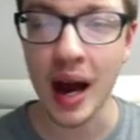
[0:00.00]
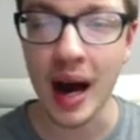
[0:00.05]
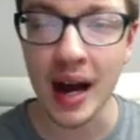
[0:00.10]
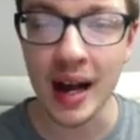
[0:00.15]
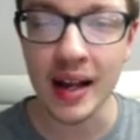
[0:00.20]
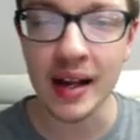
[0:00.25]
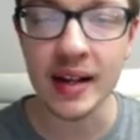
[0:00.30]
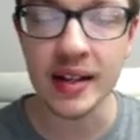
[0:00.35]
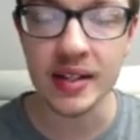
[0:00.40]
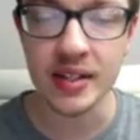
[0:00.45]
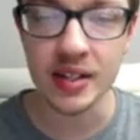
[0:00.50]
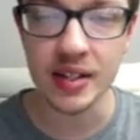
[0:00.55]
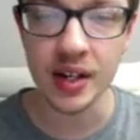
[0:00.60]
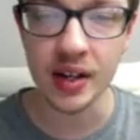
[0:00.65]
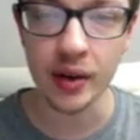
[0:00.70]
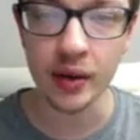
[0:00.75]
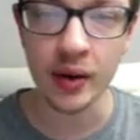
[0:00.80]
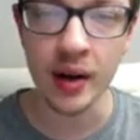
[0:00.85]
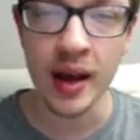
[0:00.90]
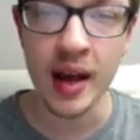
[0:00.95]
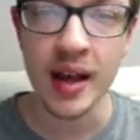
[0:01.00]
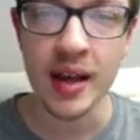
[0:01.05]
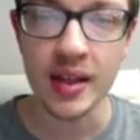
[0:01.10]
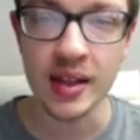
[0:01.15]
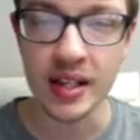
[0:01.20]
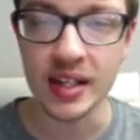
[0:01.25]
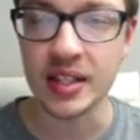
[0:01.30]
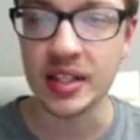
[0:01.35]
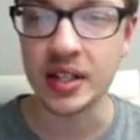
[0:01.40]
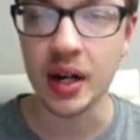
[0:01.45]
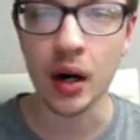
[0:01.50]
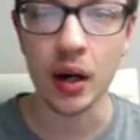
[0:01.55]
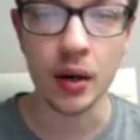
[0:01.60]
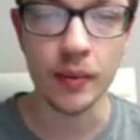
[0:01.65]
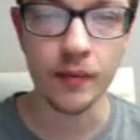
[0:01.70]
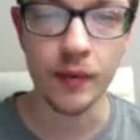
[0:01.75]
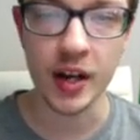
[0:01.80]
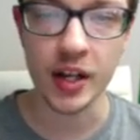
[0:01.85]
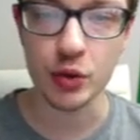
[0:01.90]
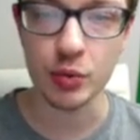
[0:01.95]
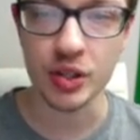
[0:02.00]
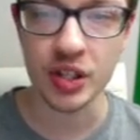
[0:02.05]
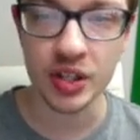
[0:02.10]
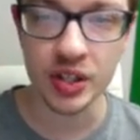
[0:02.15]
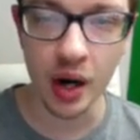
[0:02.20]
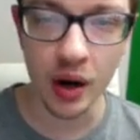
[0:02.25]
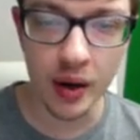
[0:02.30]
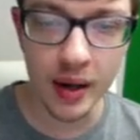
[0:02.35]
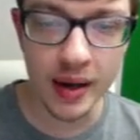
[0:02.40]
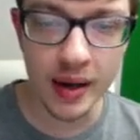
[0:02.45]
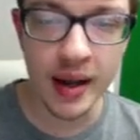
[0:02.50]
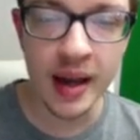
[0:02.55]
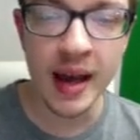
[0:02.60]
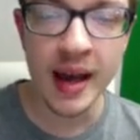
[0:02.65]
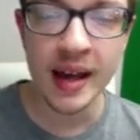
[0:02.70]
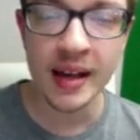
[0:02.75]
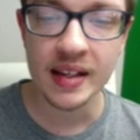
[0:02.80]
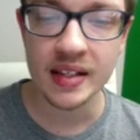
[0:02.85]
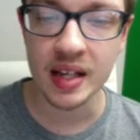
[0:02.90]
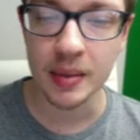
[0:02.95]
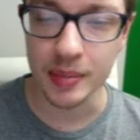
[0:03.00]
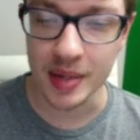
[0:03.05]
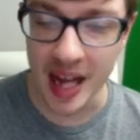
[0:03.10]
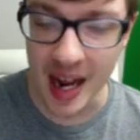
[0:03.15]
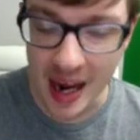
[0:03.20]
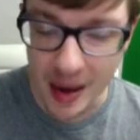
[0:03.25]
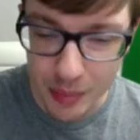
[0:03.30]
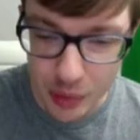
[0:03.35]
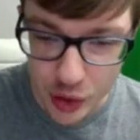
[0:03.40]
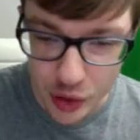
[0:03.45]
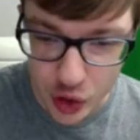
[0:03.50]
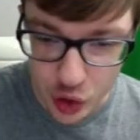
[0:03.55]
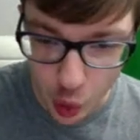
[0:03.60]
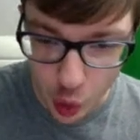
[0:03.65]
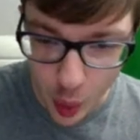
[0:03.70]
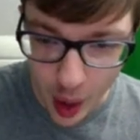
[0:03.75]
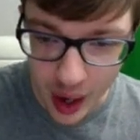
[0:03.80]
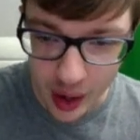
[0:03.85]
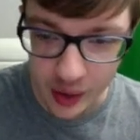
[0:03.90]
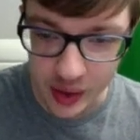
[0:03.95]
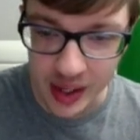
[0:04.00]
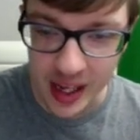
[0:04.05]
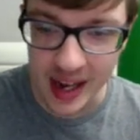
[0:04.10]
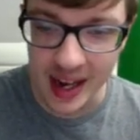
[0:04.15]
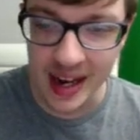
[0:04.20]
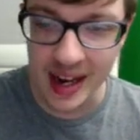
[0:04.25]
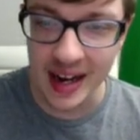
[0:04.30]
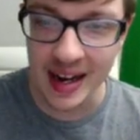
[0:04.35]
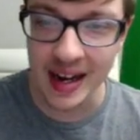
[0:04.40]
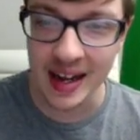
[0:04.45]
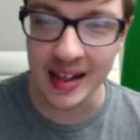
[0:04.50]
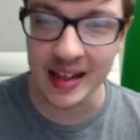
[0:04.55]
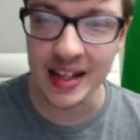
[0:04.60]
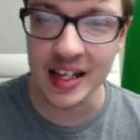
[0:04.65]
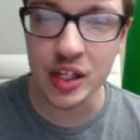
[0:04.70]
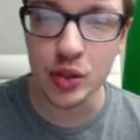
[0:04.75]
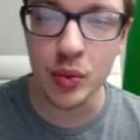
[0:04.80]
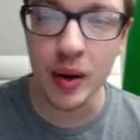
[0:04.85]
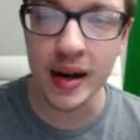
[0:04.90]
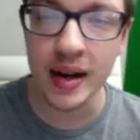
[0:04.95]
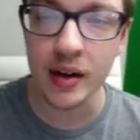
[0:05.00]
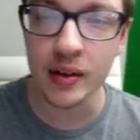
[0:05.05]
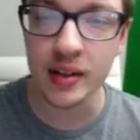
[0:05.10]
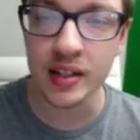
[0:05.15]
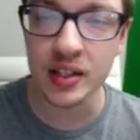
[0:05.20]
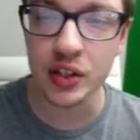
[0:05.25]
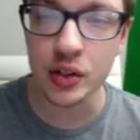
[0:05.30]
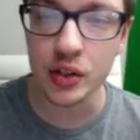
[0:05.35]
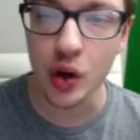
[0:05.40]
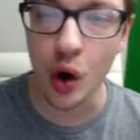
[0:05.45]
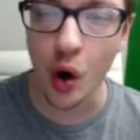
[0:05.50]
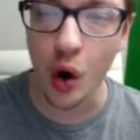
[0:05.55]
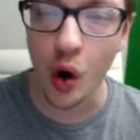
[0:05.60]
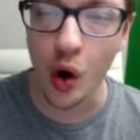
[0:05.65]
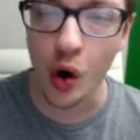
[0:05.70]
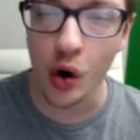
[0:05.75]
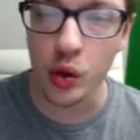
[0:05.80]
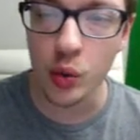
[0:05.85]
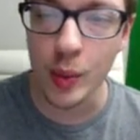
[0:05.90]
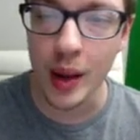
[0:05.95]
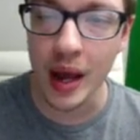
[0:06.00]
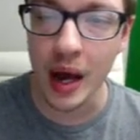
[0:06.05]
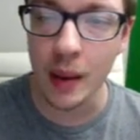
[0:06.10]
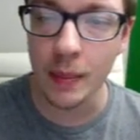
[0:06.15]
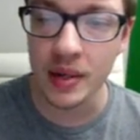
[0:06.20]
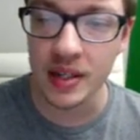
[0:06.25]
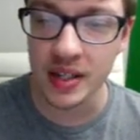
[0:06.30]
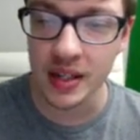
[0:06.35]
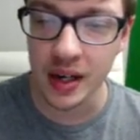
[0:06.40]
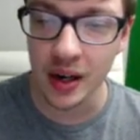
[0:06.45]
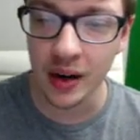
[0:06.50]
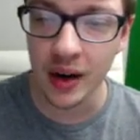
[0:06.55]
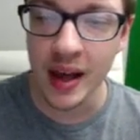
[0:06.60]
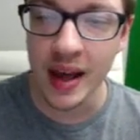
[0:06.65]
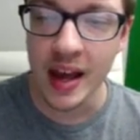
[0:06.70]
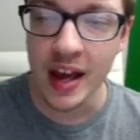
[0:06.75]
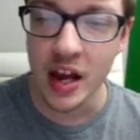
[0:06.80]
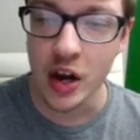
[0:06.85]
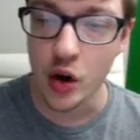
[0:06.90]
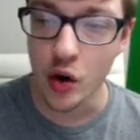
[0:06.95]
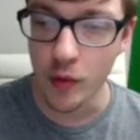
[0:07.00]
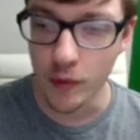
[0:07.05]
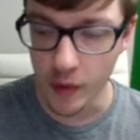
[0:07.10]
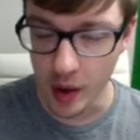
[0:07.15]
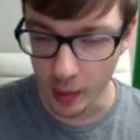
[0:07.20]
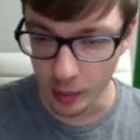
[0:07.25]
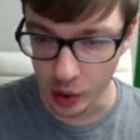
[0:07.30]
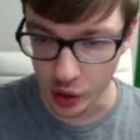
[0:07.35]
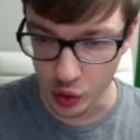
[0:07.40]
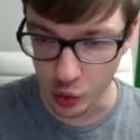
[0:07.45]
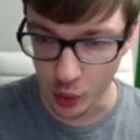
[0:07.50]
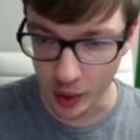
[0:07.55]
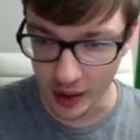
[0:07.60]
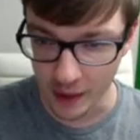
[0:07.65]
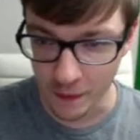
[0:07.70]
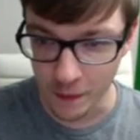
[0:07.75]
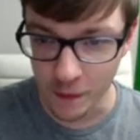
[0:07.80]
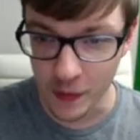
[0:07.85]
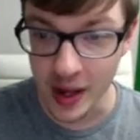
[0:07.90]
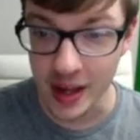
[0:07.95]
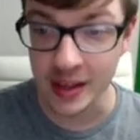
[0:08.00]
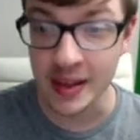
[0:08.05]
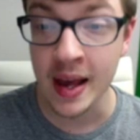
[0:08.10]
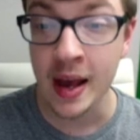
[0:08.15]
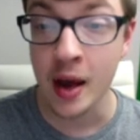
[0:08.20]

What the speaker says: I consider the startup phase. We started September 12th, and this right here, this goes all the way up until November 25th,